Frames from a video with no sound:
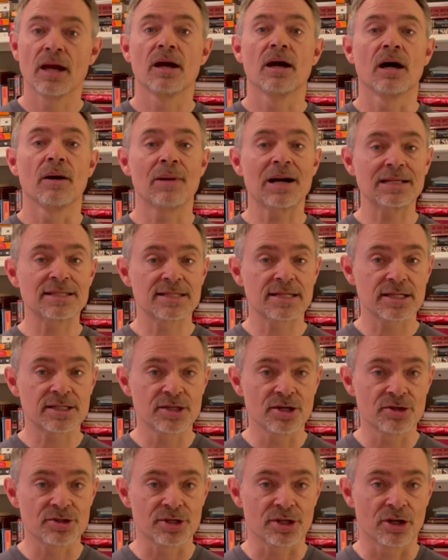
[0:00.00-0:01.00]
About 6
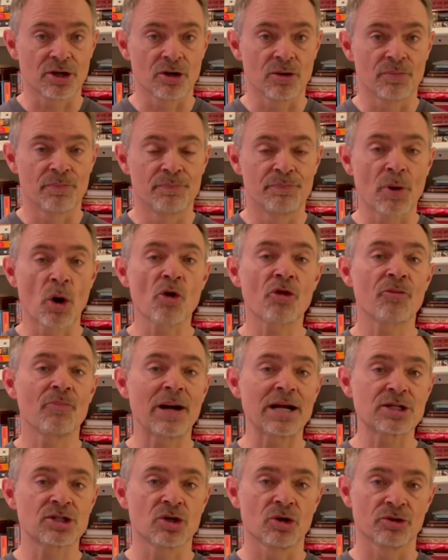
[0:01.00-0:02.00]
years ago, both my
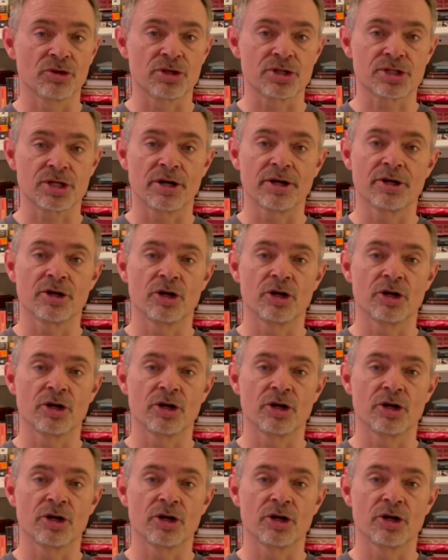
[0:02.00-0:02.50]
shoulders started